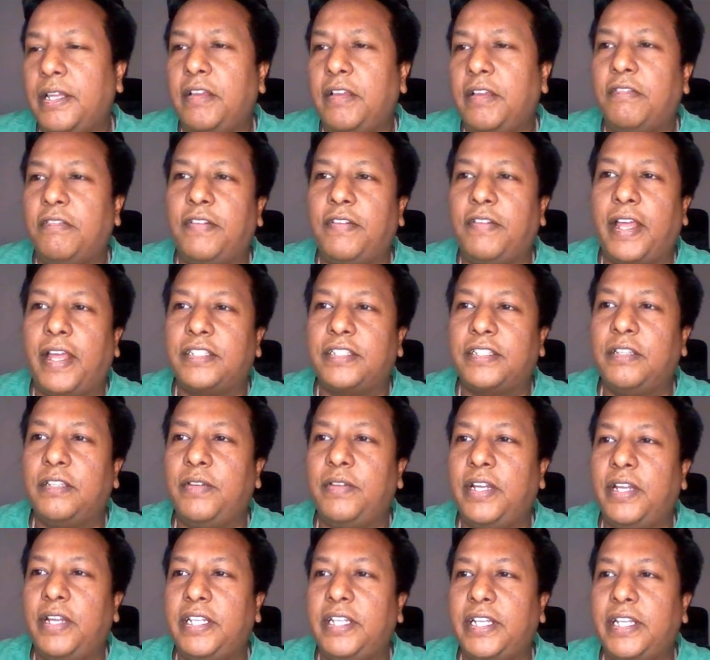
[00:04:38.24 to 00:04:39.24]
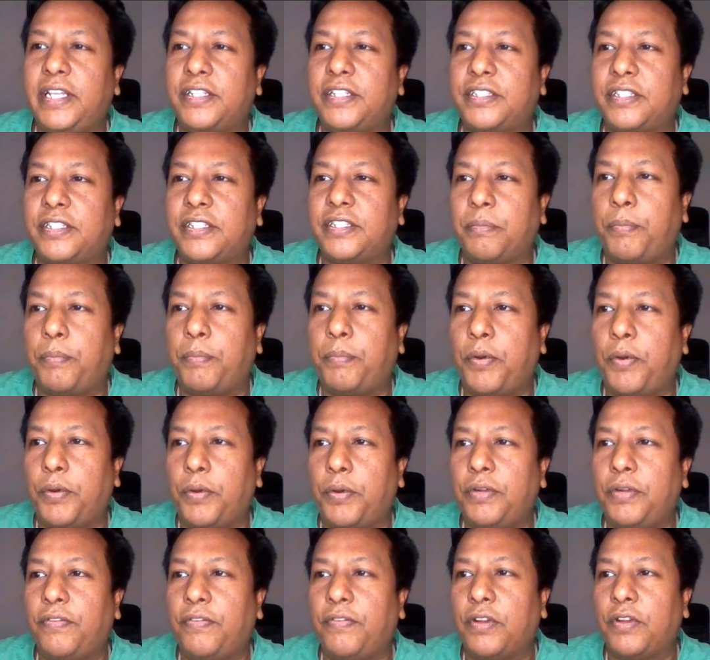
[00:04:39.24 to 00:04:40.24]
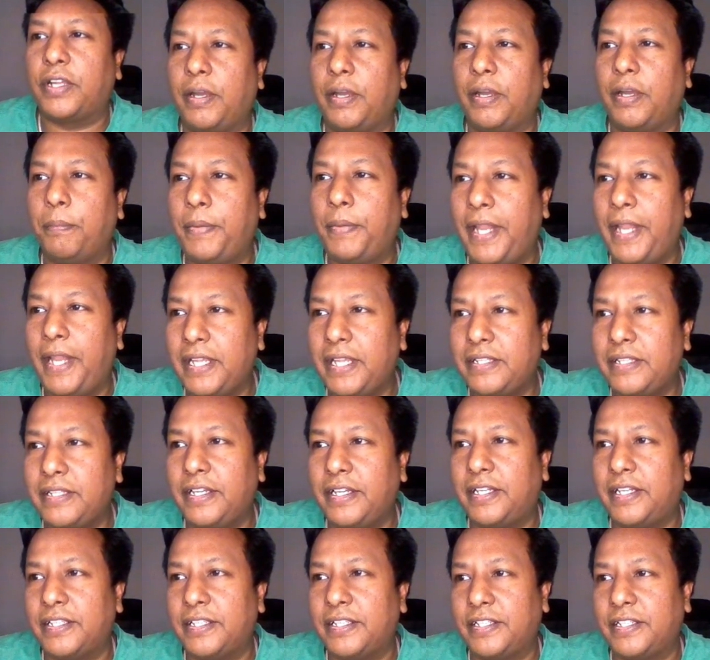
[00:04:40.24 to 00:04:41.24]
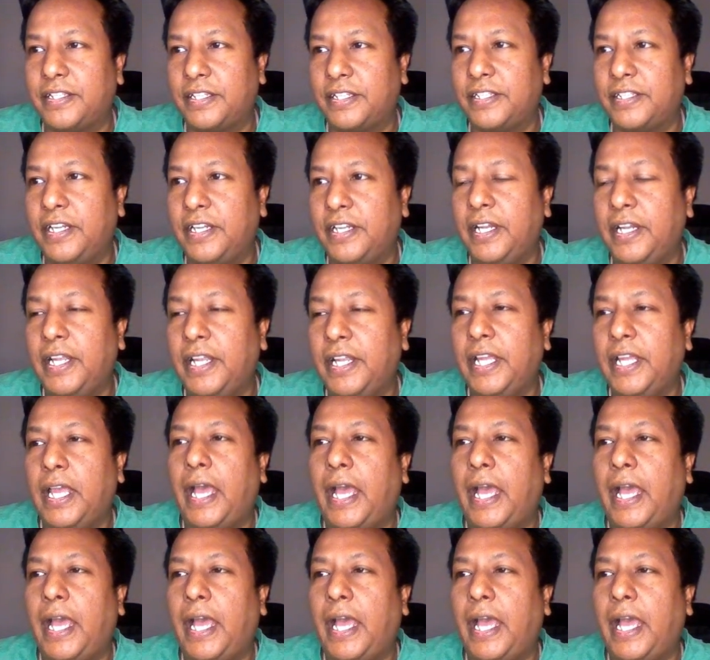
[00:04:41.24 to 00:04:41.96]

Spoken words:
flexibility, and support for complex data structure